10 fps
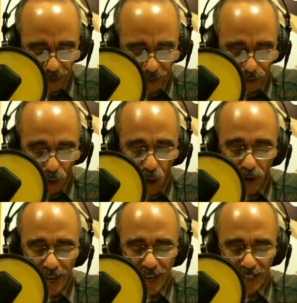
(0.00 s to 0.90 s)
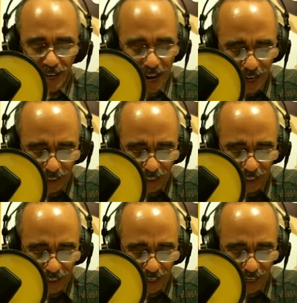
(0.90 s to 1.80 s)
nor in
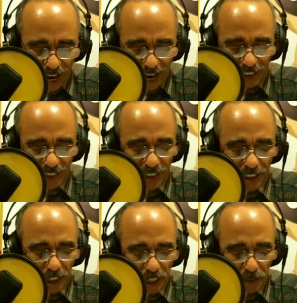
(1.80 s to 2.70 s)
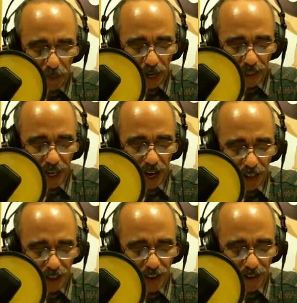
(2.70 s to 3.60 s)
England has the suspect
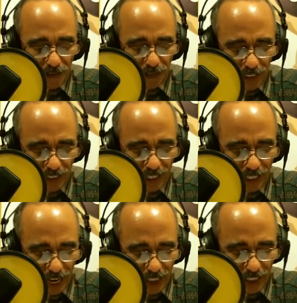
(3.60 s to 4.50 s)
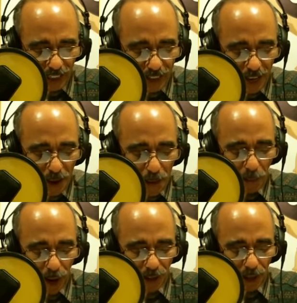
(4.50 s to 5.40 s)
under investigation
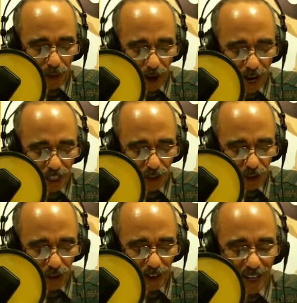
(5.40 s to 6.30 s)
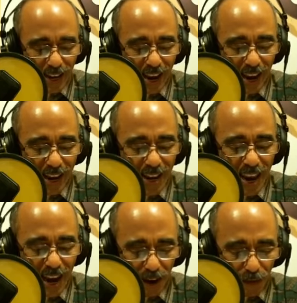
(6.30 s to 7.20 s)
by the grand jury
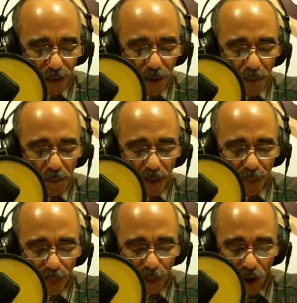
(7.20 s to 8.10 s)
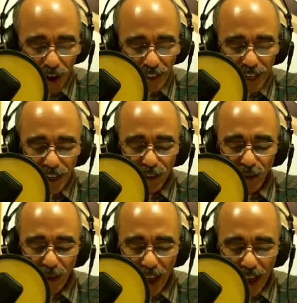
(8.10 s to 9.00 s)
ever been thought
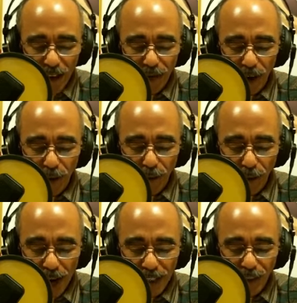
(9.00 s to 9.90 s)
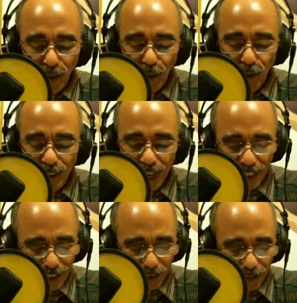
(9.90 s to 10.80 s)
to have a right to
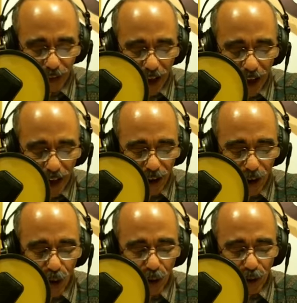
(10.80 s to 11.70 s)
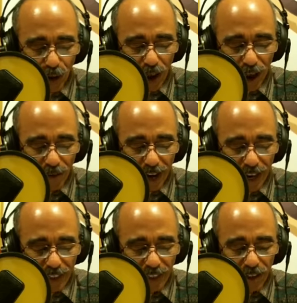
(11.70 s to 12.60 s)
testify or to have
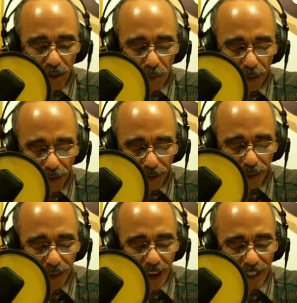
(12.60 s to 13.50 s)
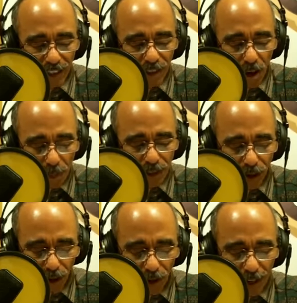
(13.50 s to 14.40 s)

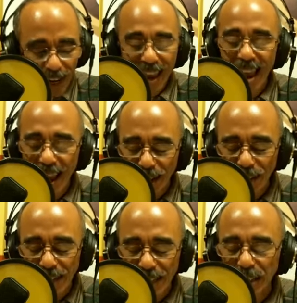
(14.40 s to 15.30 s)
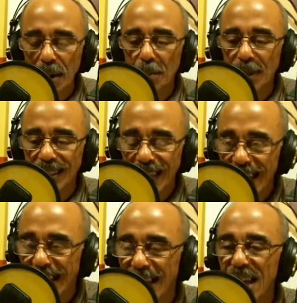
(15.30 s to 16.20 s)
exculpatory evidence presented.